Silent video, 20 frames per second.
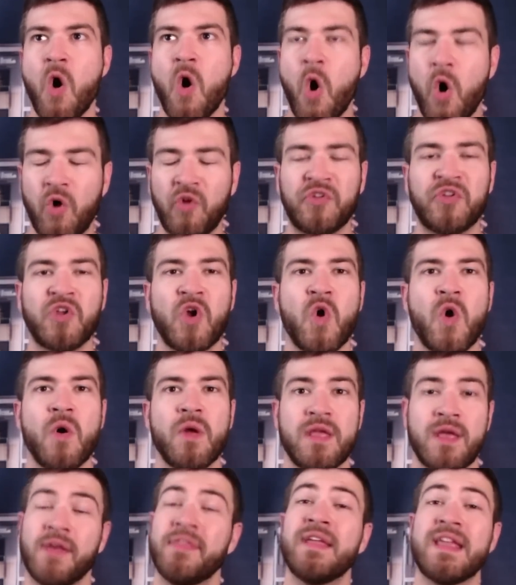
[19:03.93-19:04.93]
also,
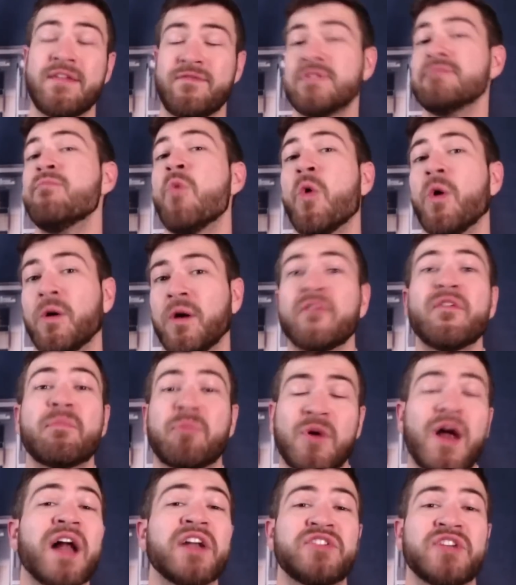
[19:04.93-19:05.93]
I think, even more of a
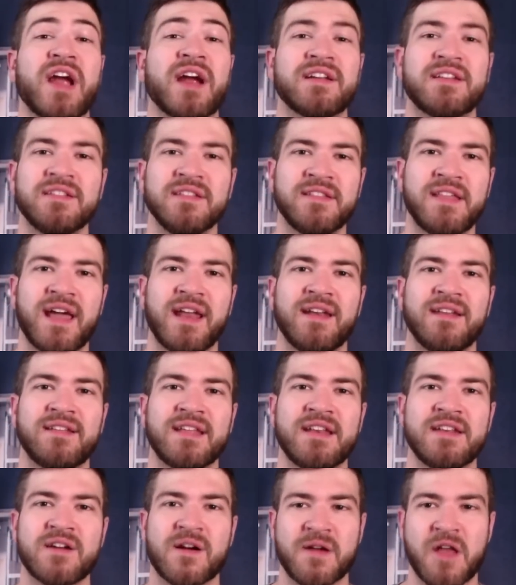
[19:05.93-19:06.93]
project than
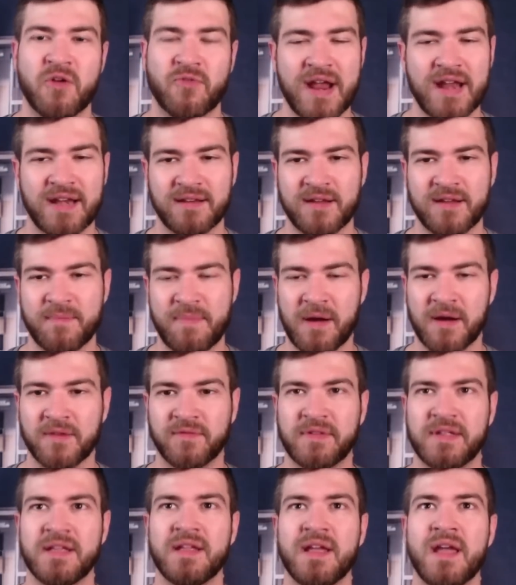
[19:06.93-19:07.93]
Darnell Wright
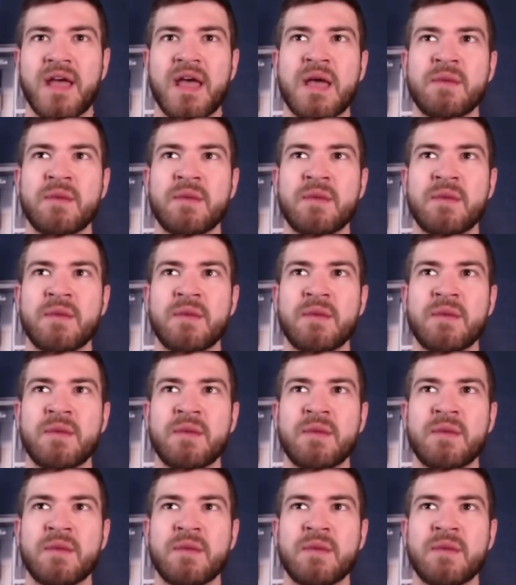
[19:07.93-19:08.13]
comparatively,